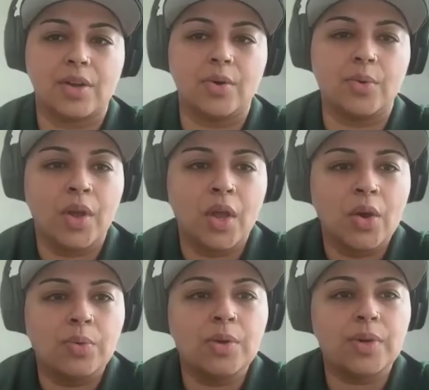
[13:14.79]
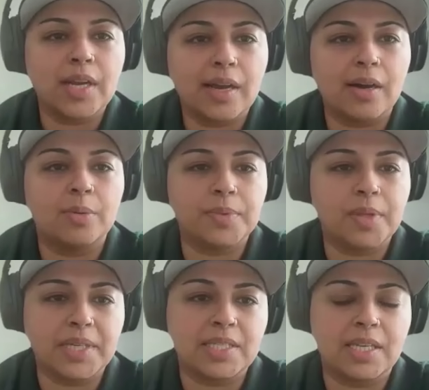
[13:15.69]
So we want to help
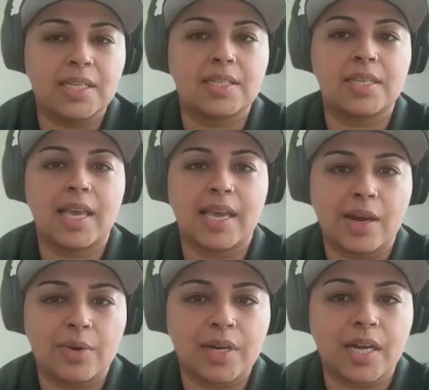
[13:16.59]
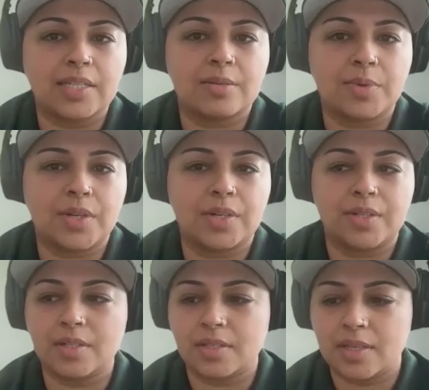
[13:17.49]
the business and our
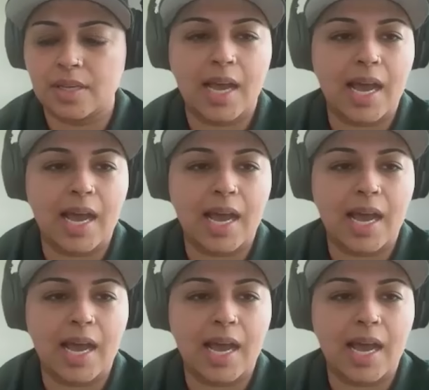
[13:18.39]
customers